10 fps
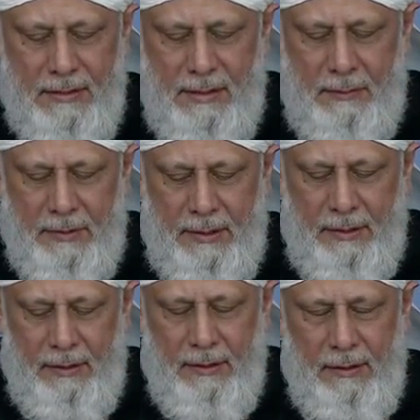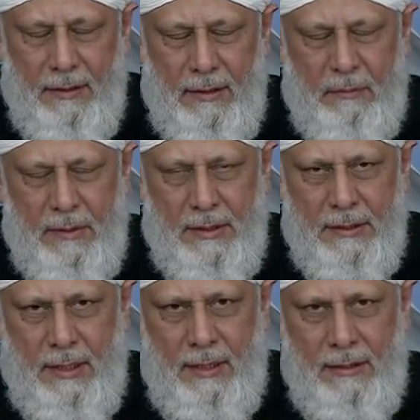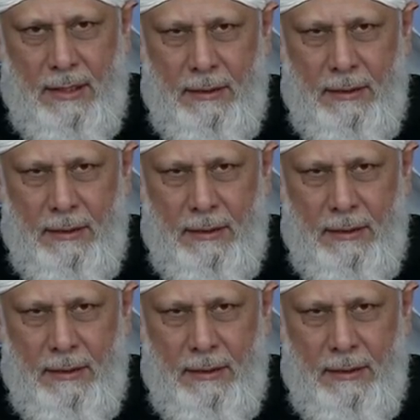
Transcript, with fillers: But if you have believed me truly,